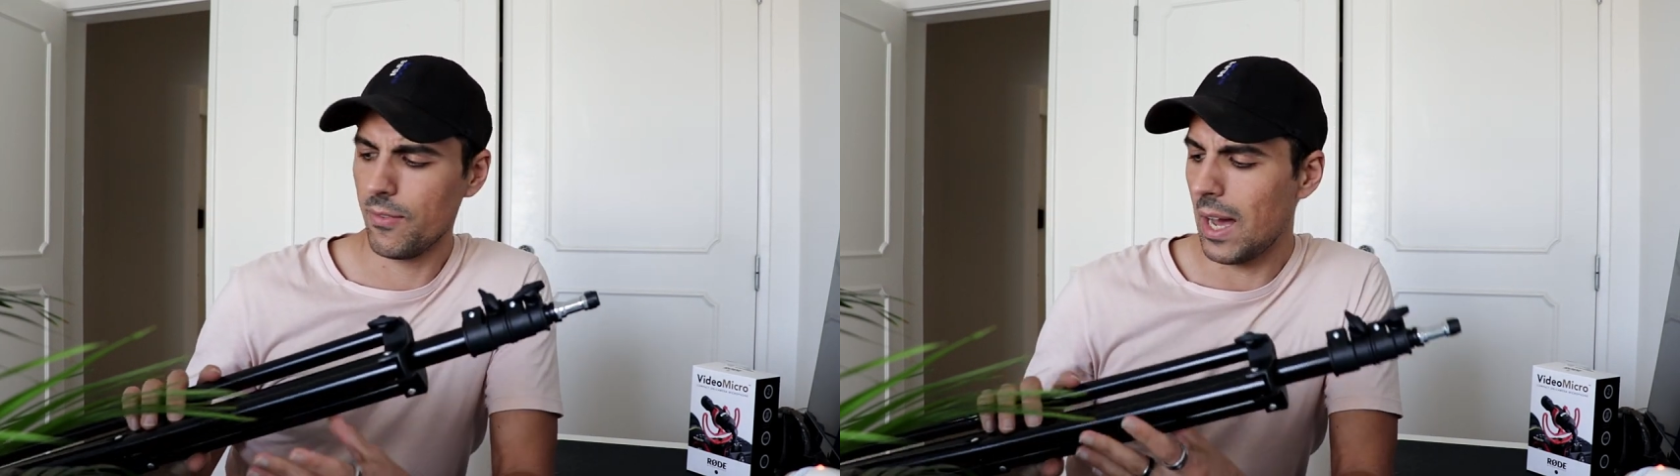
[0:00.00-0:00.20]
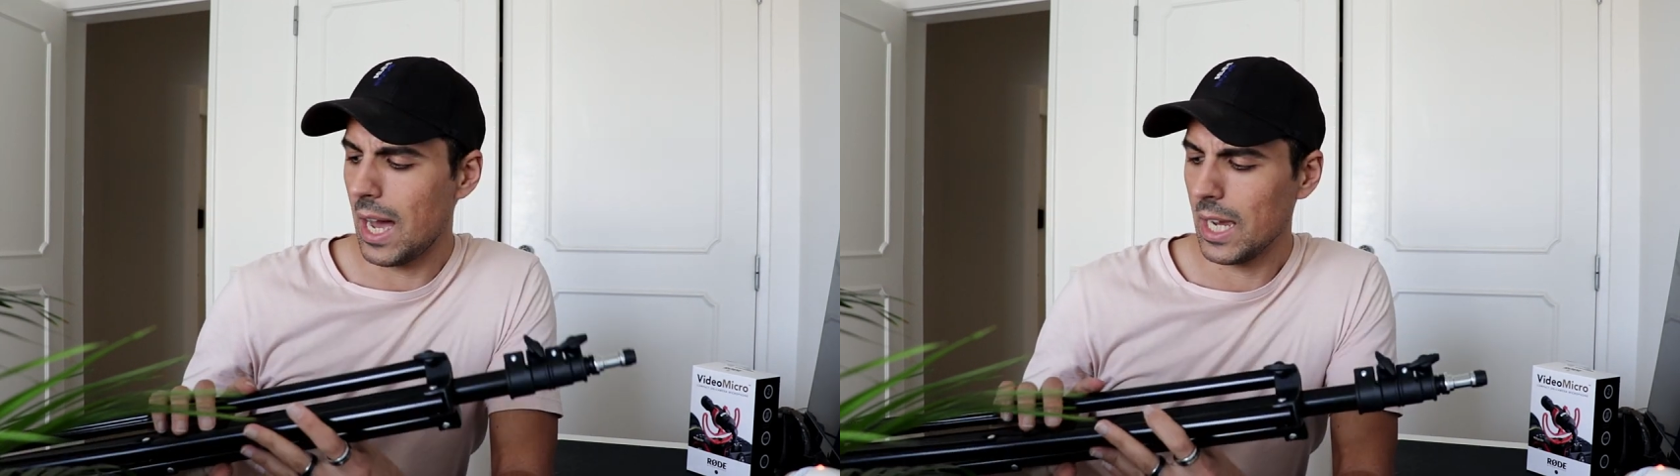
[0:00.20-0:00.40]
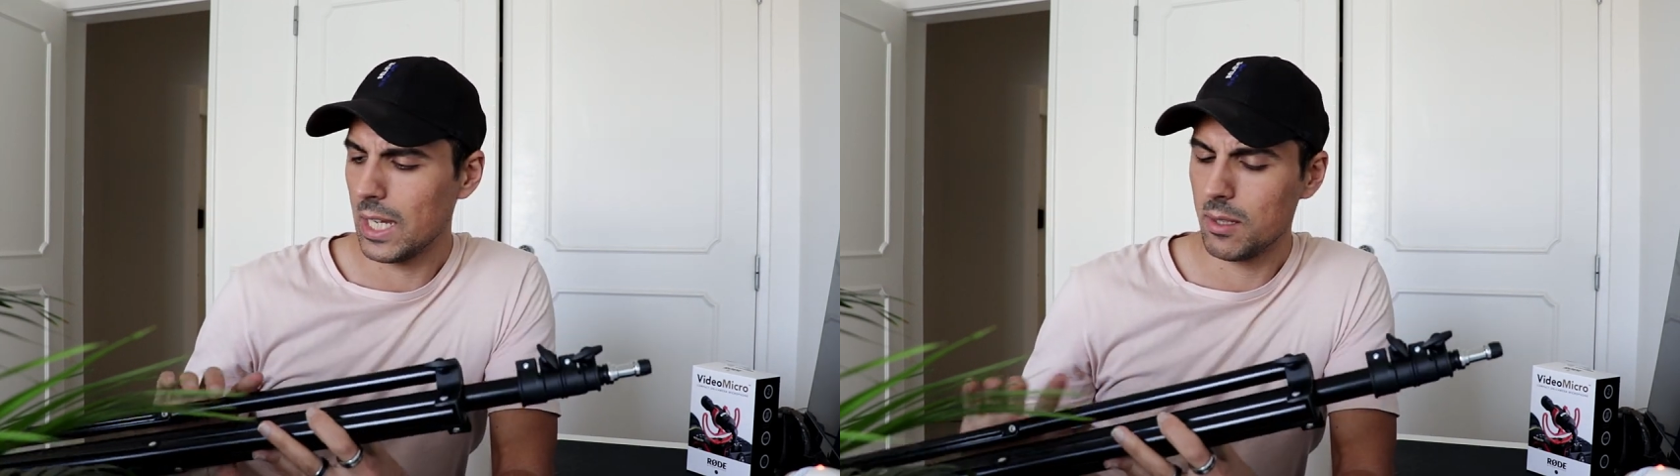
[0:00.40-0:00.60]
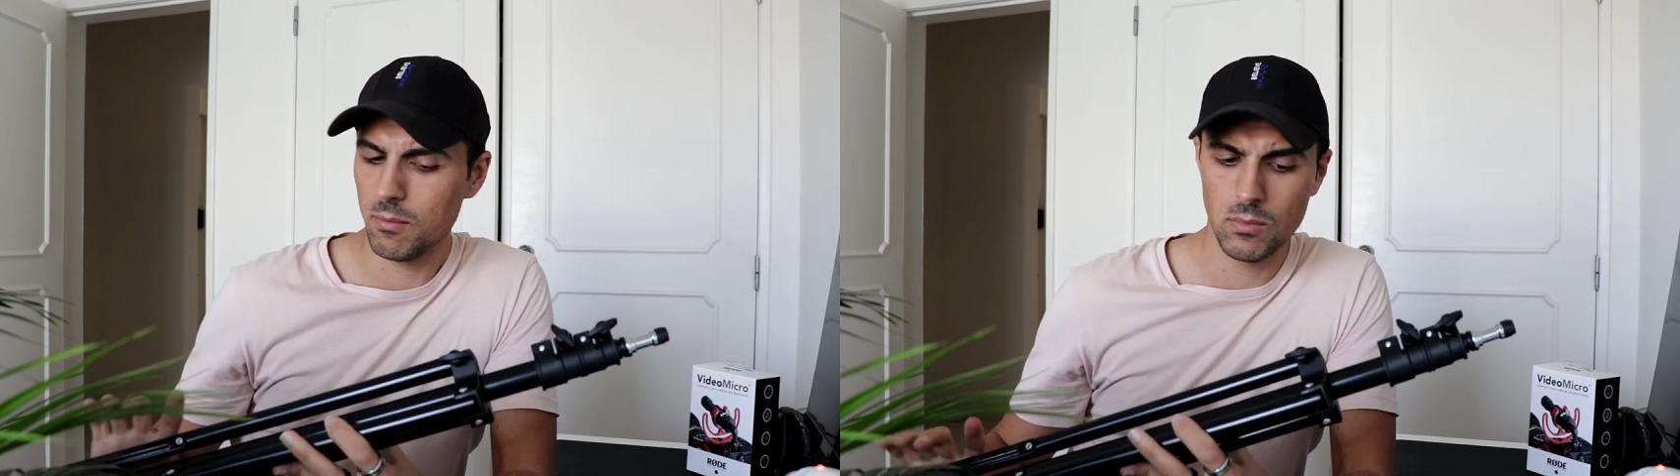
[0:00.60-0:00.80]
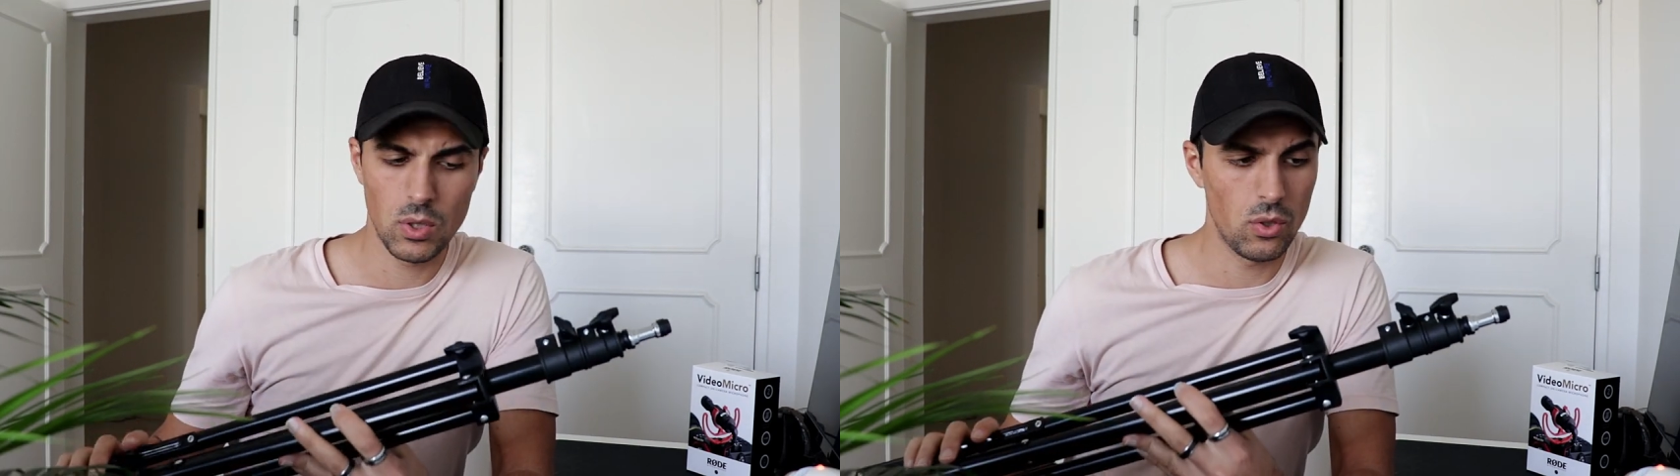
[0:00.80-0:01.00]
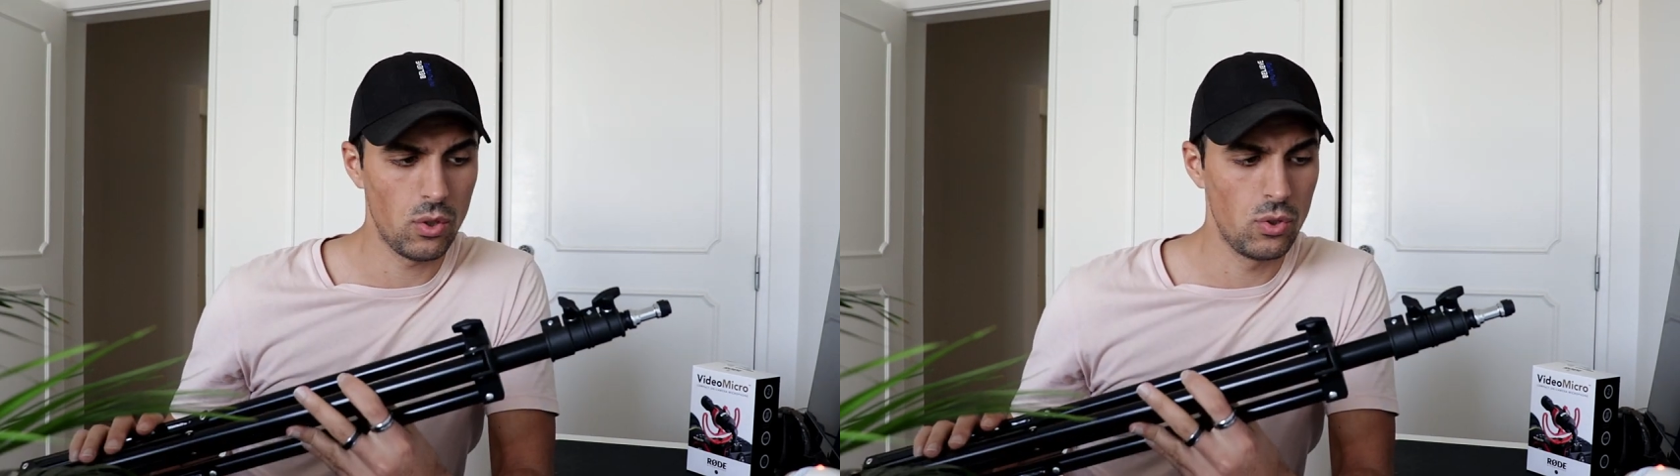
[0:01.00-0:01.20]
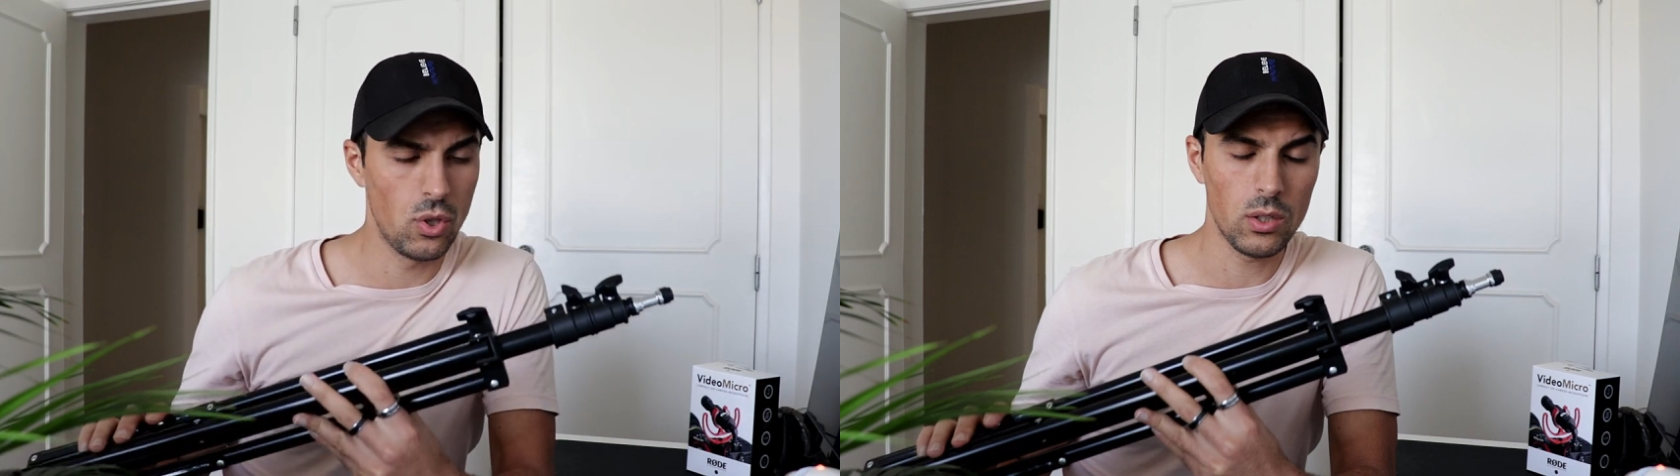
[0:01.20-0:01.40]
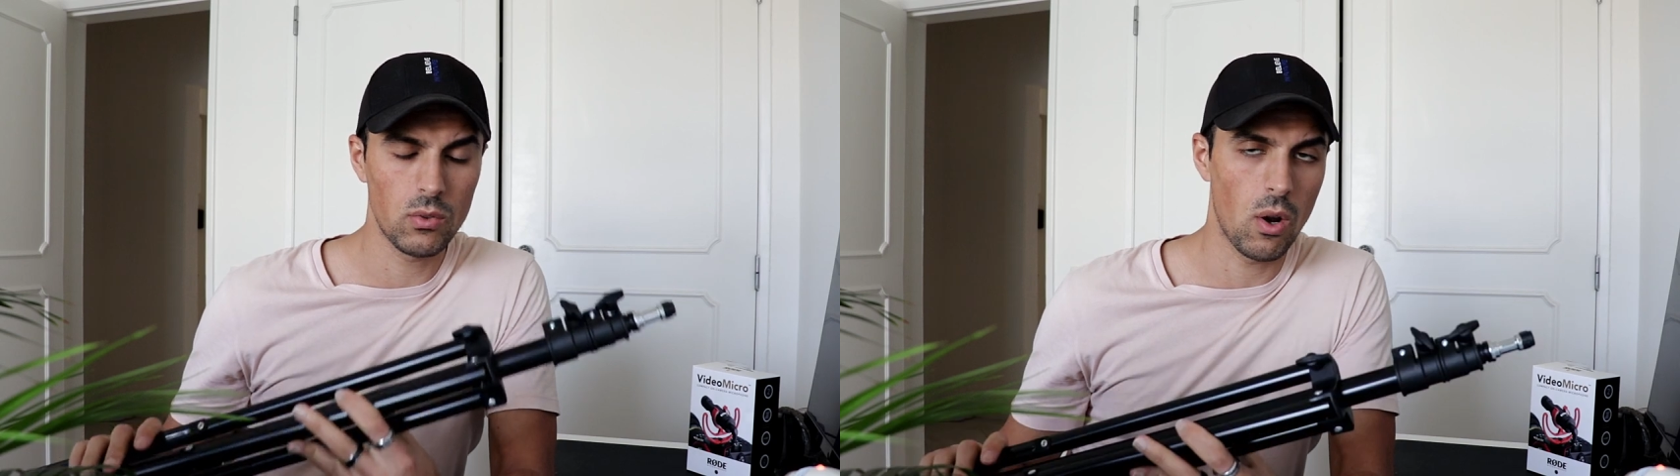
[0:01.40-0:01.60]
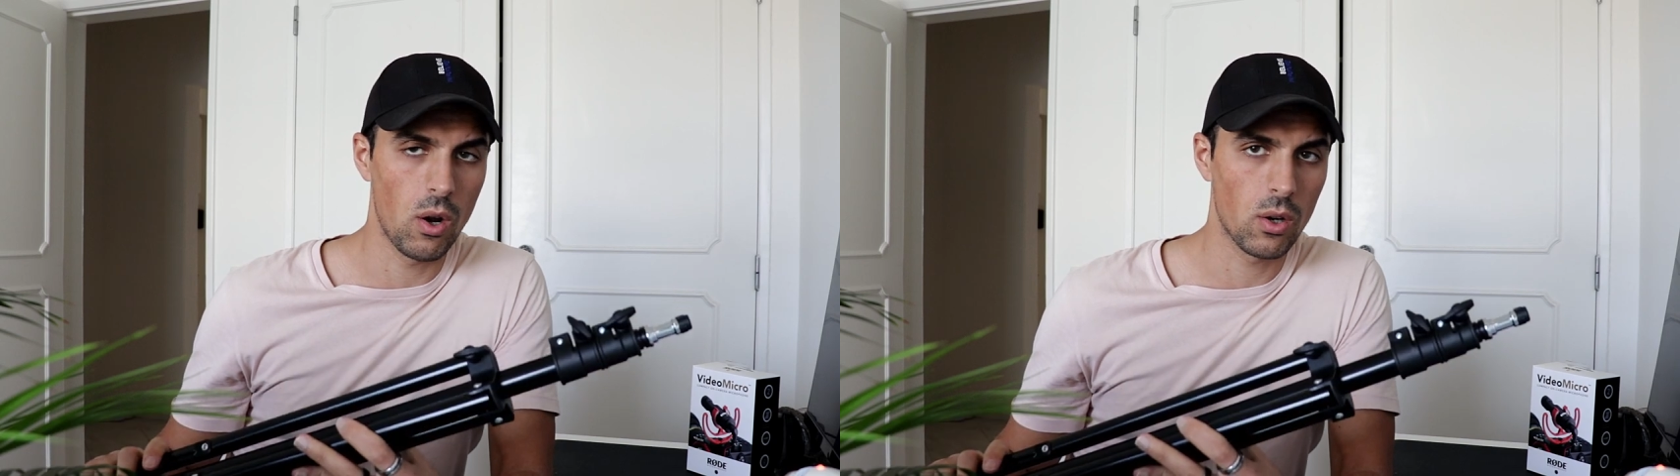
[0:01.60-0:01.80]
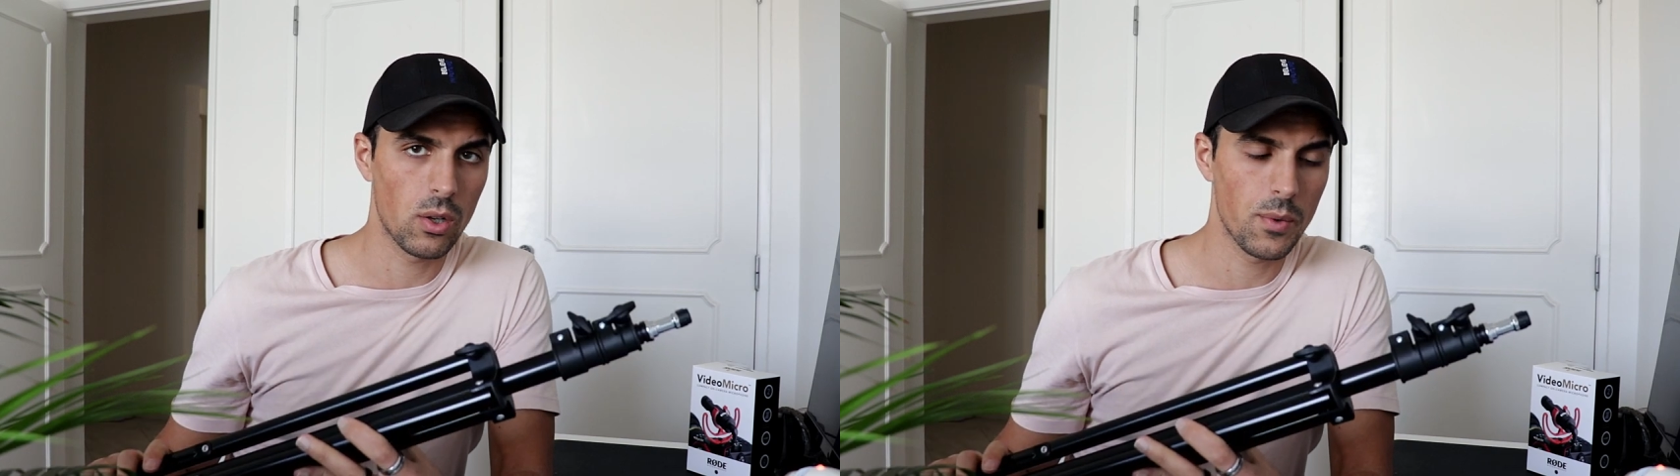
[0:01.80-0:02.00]
if I am not
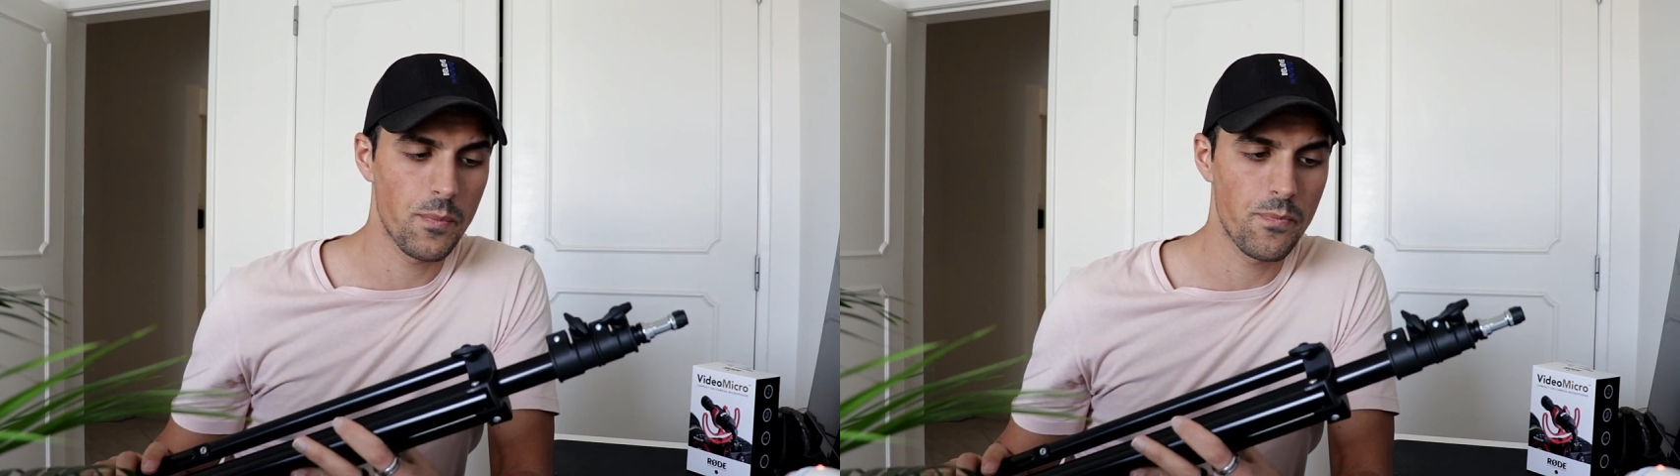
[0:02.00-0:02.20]
wrong,